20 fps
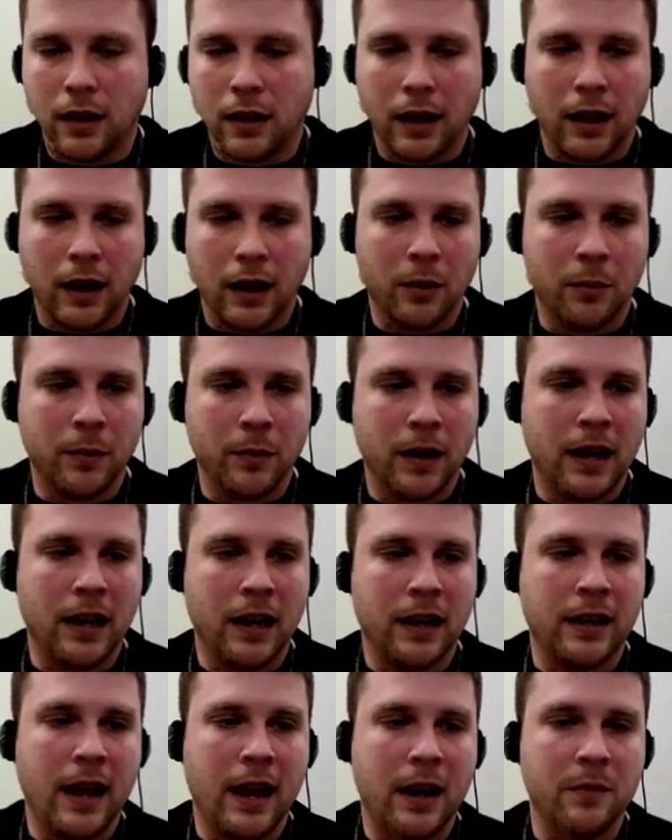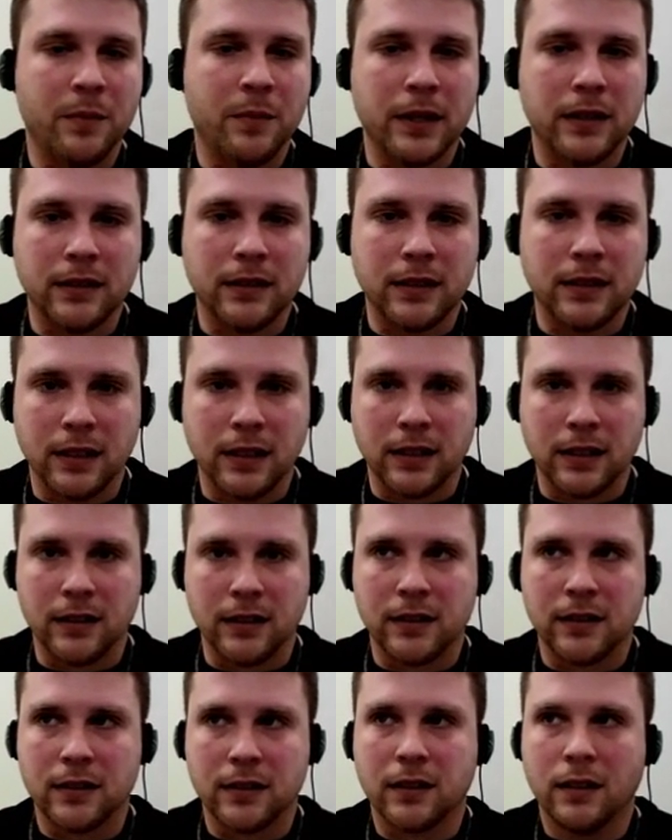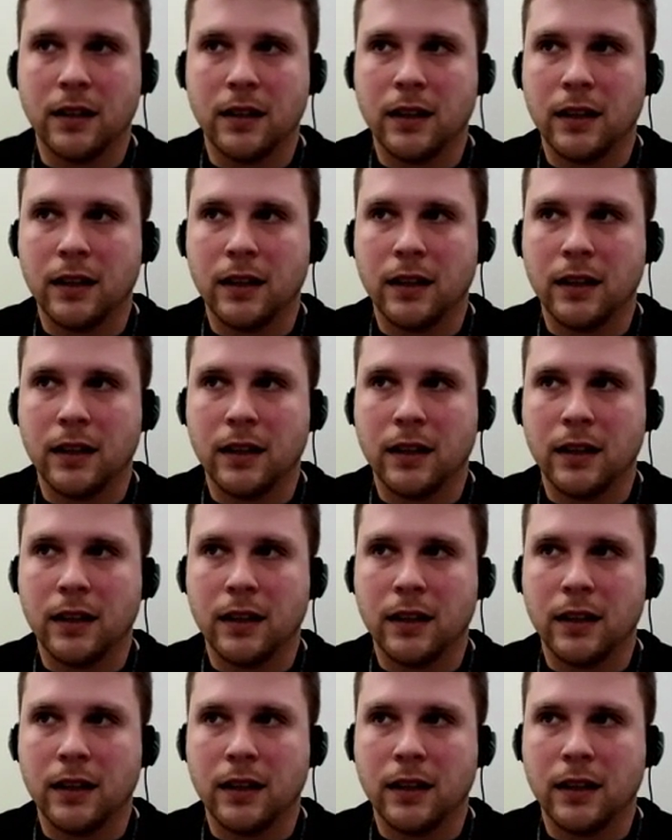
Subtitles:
And NPCs